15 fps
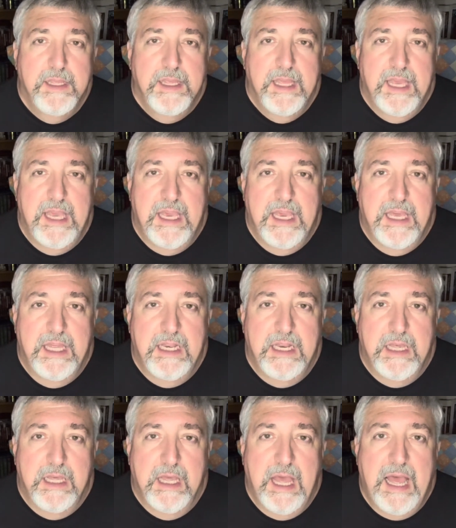And
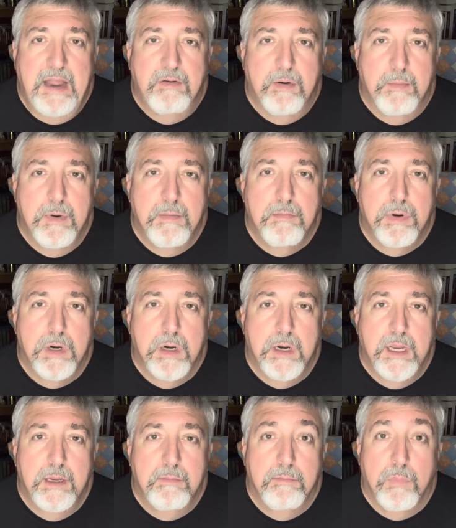I remember
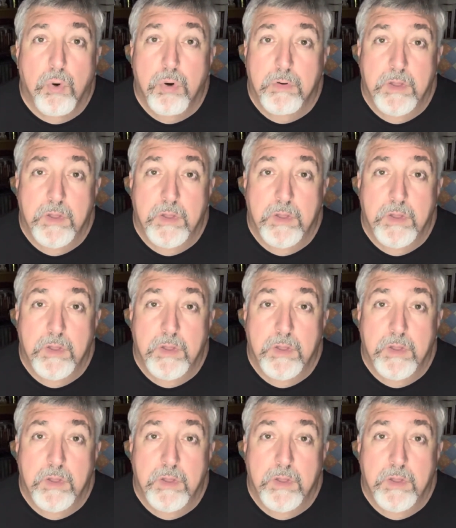it more